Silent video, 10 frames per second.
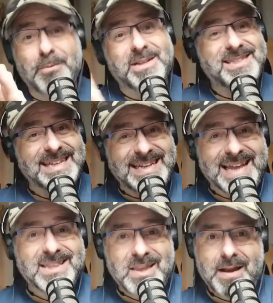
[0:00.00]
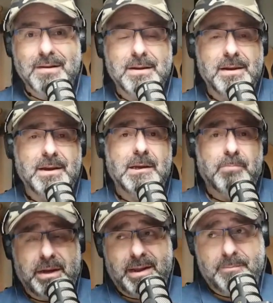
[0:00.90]
wants to get there.
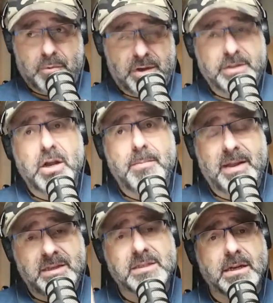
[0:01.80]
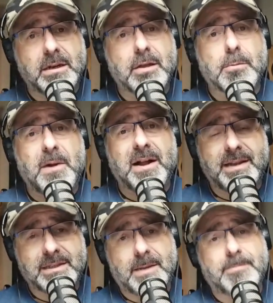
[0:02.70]
But we're going to talk about this in another
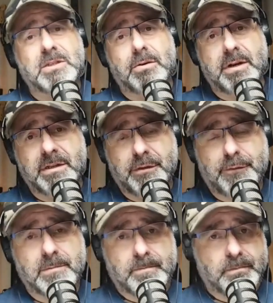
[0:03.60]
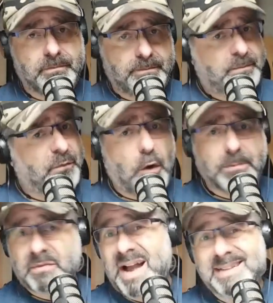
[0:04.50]
podcast episode and in different forms
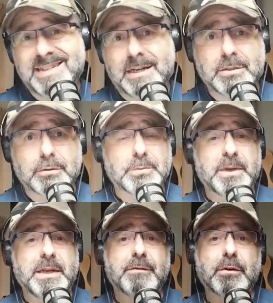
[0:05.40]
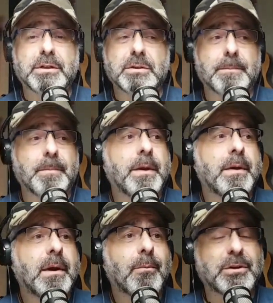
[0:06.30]
of content on social media very soon.
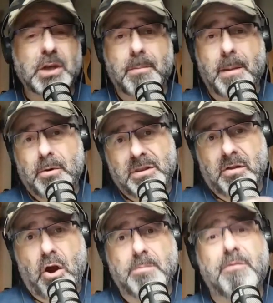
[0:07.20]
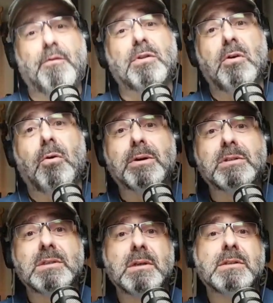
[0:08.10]
We're talking about putting the cart before the
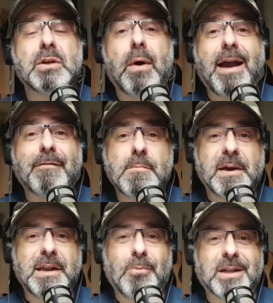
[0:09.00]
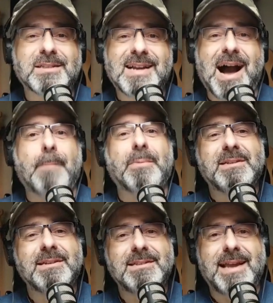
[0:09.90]
horse. So everybody wants
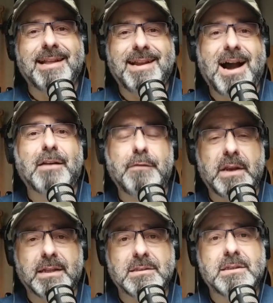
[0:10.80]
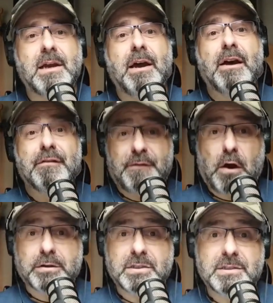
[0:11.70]
competence and confidence
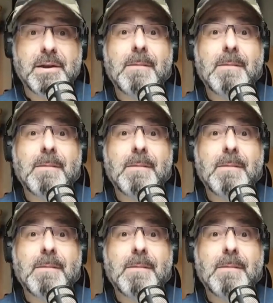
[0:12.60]
first